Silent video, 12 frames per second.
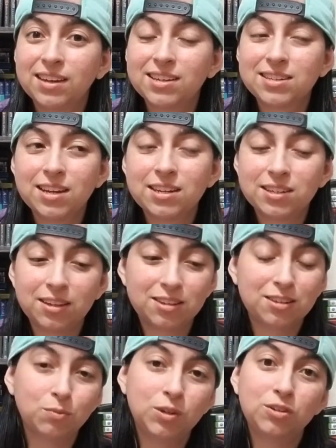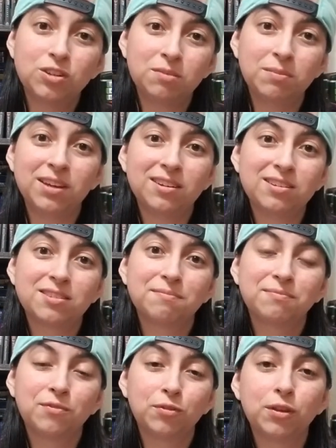It says in when you submit,
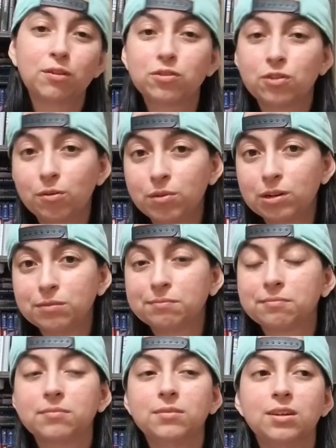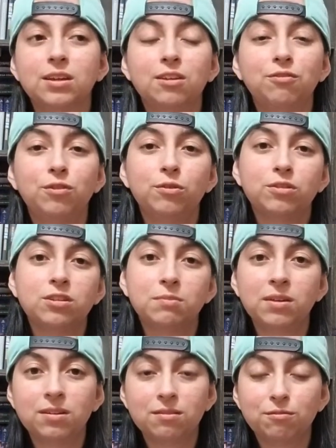for those who don't know, if you
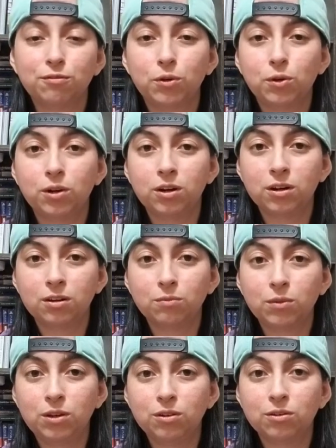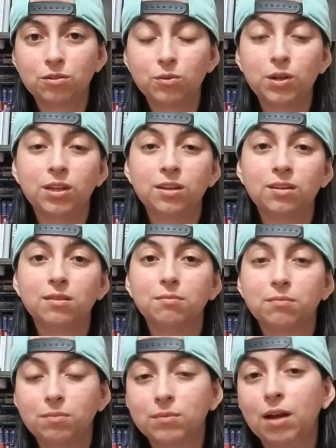submit for when you're doing the
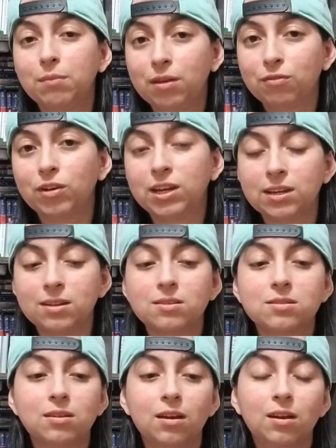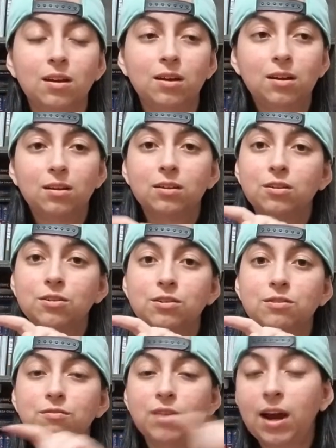not made for kids,
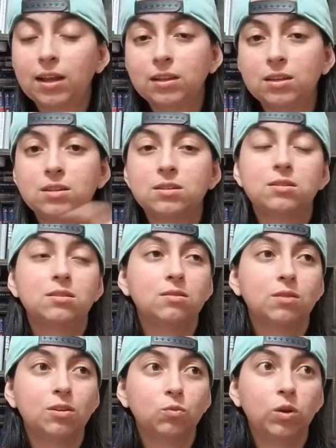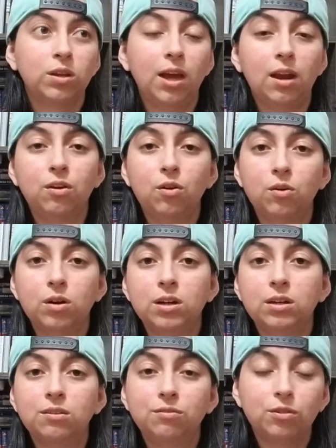there's violence as one
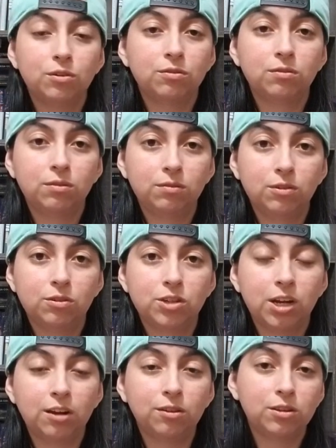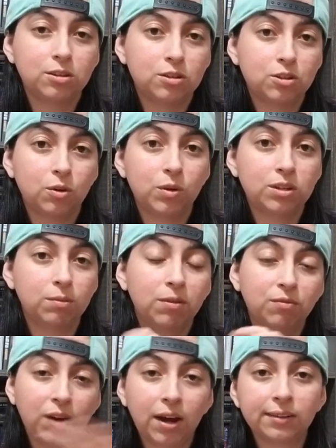category. If your channel is showing
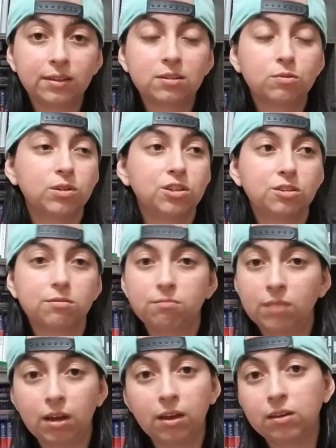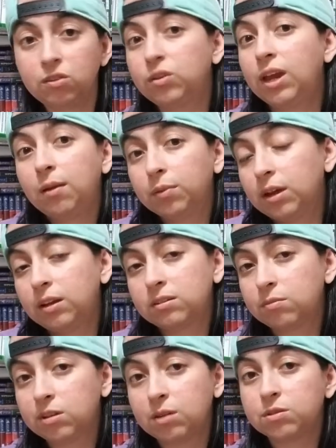something violent, which I do gameplay and
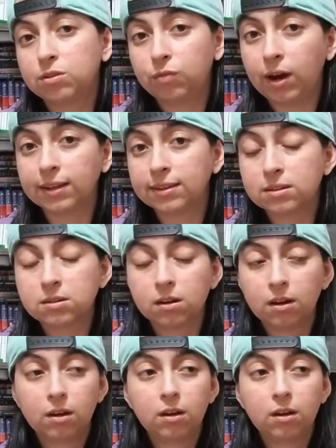sometimes it's violent,